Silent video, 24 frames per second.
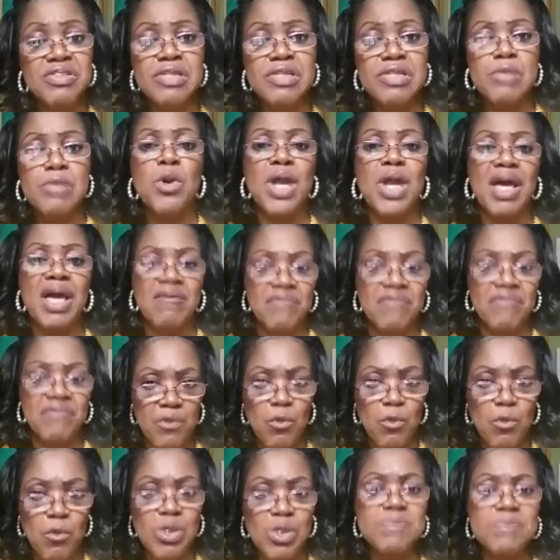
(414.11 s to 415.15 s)
We're going to have
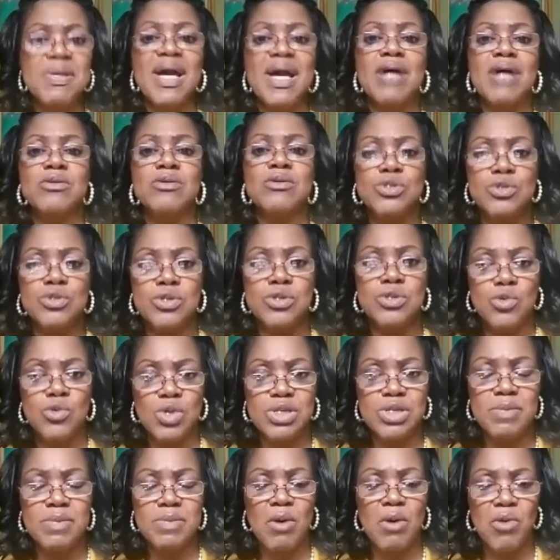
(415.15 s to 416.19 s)
someone speak out to us
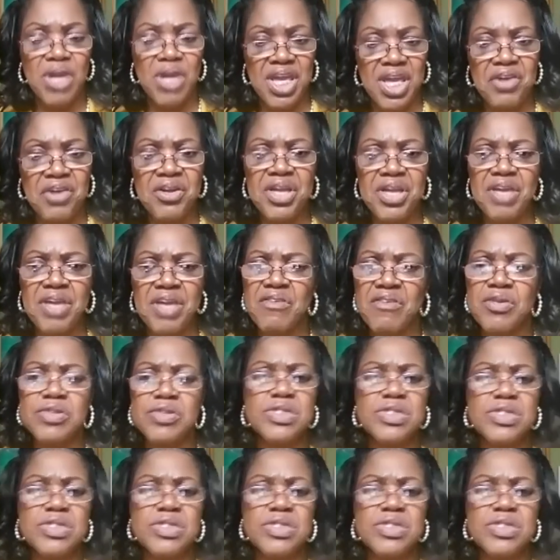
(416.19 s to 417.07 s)
about caregivers.